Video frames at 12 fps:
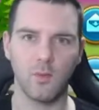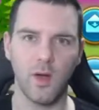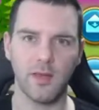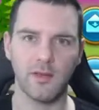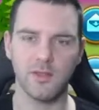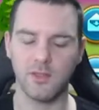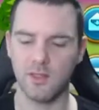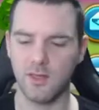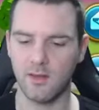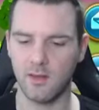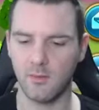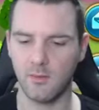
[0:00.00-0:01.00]
YSG
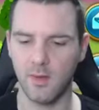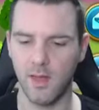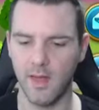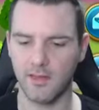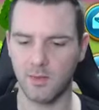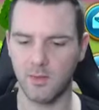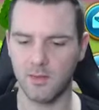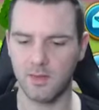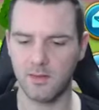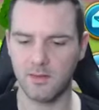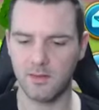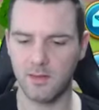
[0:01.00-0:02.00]
and the
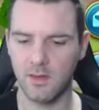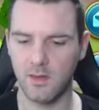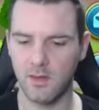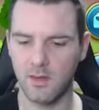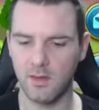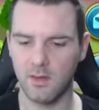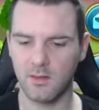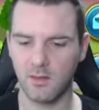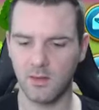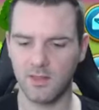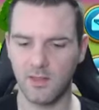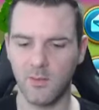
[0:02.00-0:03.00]
expertise. So it
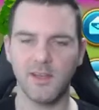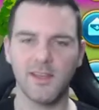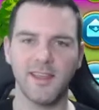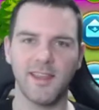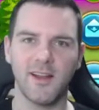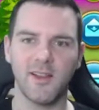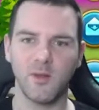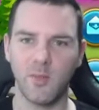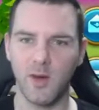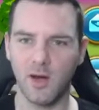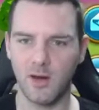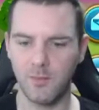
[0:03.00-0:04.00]
looks like we're going to get that other
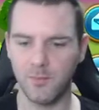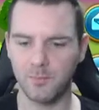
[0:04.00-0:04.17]
Barb.